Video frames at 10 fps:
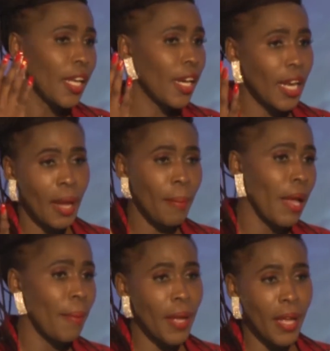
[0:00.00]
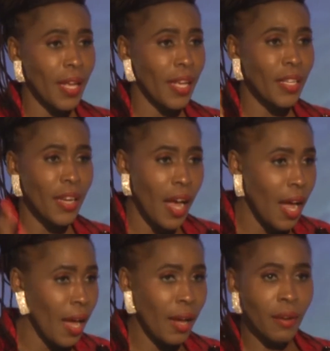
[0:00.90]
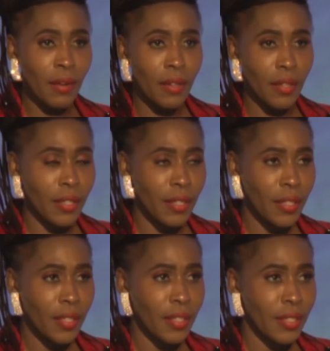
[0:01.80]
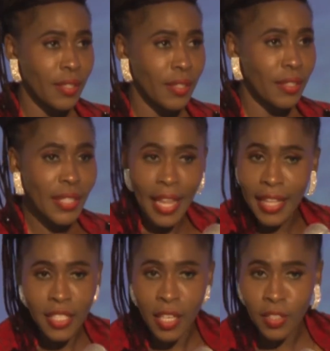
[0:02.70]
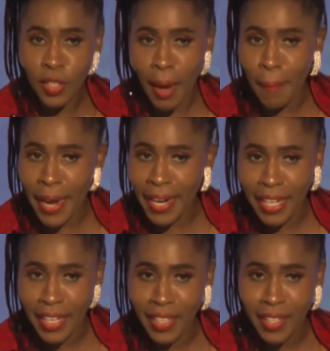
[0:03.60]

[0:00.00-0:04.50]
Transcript: hirebebe. No. Nothing's going to happen.